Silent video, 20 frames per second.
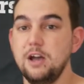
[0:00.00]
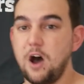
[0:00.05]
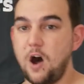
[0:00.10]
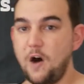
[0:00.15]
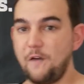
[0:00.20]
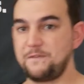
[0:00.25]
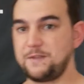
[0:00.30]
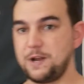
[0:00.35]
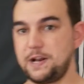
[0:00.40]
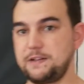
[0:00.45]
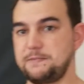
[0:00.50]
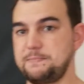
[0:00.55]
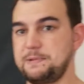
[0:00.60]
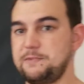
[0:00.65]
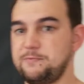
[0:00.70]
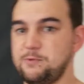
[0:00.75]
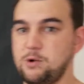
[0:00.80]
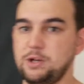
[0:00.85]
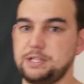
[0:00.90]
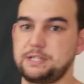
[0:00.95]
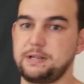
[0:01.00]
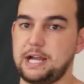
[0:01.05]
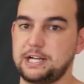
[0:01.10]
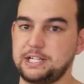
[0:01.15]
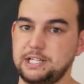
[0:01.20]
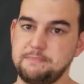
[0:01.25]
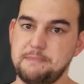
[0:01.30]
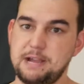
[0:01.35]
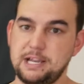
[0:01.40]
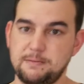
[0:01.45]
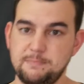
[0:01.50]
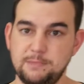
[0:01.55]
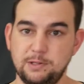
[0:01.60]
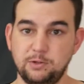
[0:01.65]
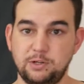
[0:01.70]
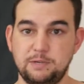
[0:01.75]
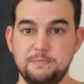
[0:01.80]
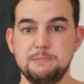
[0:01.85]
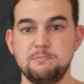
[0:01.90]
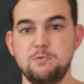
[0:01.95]
I've done a bit of work to actually make them
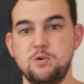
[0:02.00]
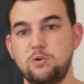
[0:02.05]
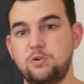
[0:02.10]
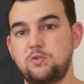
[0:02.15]
look a bit more